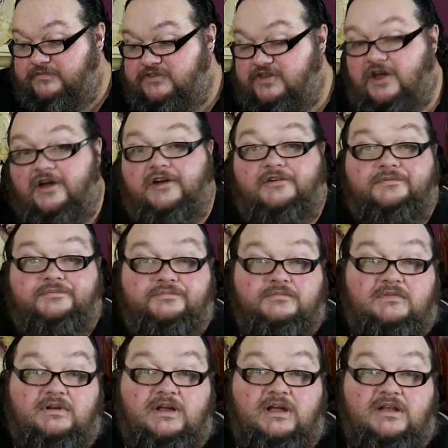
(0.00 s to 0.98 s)
So,
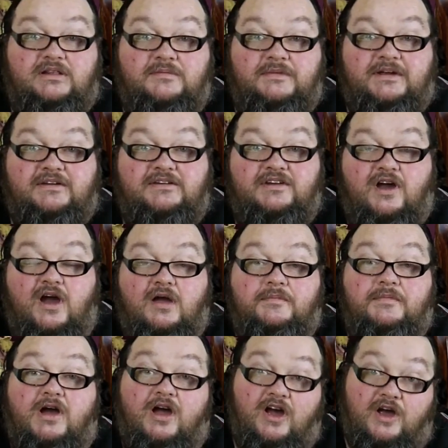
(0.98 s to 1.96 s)
in the
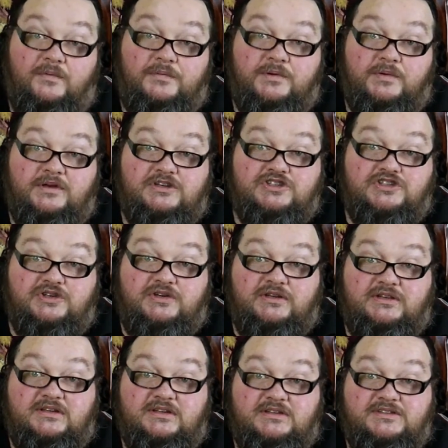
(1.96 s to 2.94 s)
meantime, I hope you
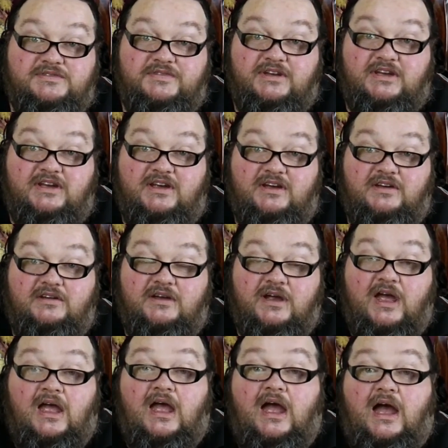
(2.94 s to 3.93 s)
enjoyed this video.
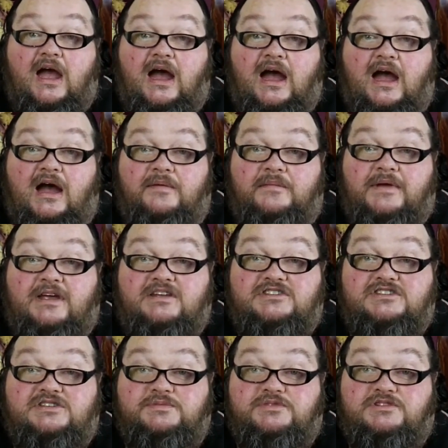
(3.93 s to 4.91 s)

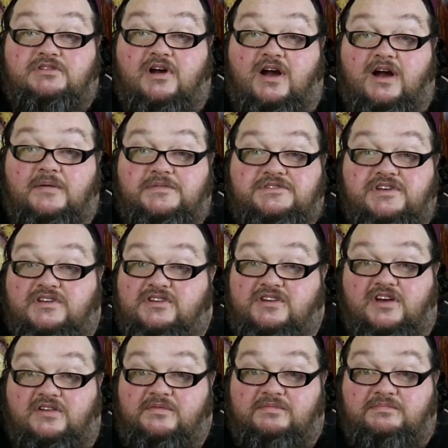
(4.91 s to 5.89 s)
Hit subscribe so you
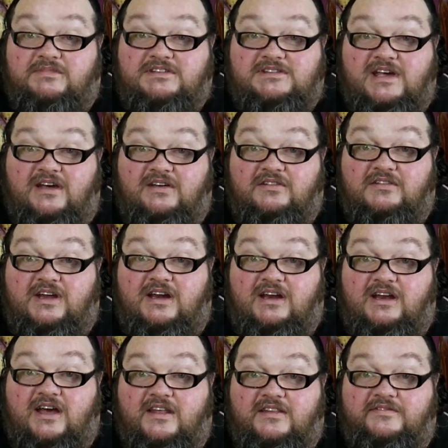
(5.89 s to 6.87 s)
don't miss out on
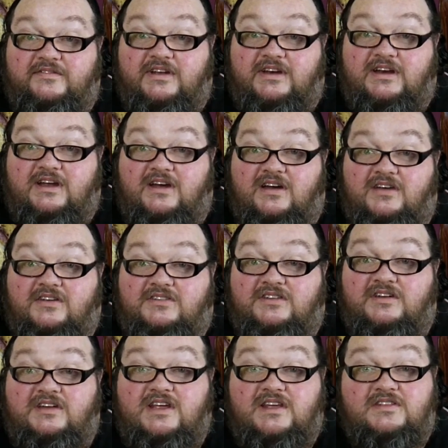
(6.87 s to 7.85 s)
any other
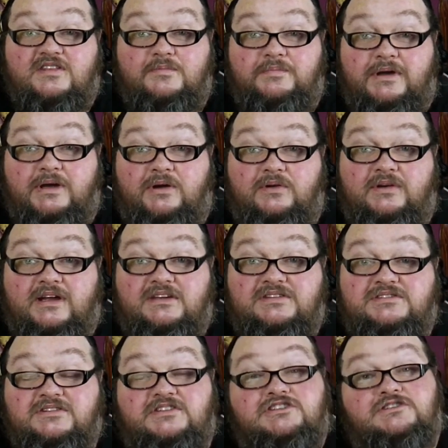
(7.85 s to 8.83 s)
videos, and hit the bell
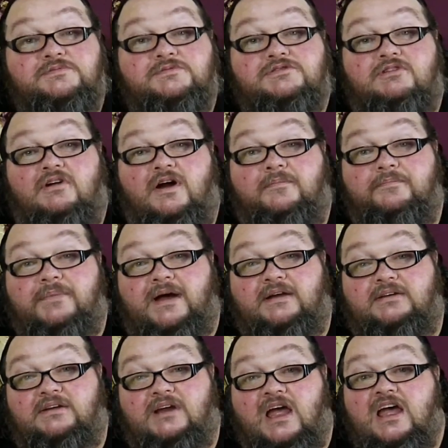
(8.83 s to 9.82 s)
next to the subscribe
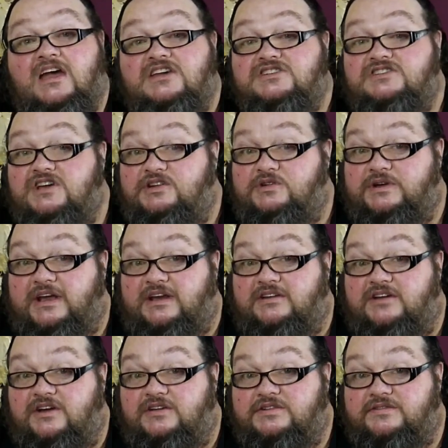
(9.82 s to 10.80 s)
button so you'll get
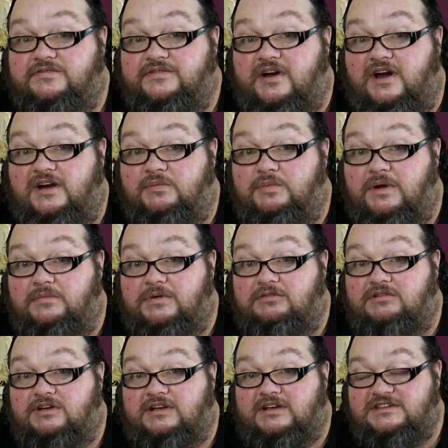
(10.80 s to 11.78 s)
notified when we
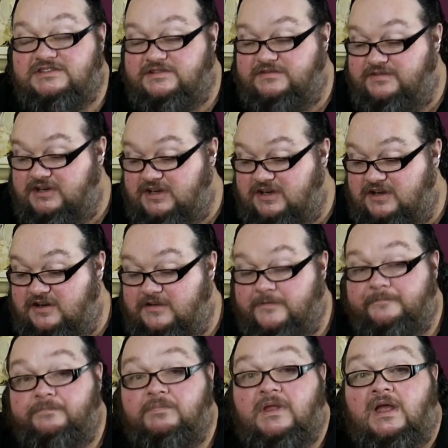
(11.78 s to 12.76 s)
release a video.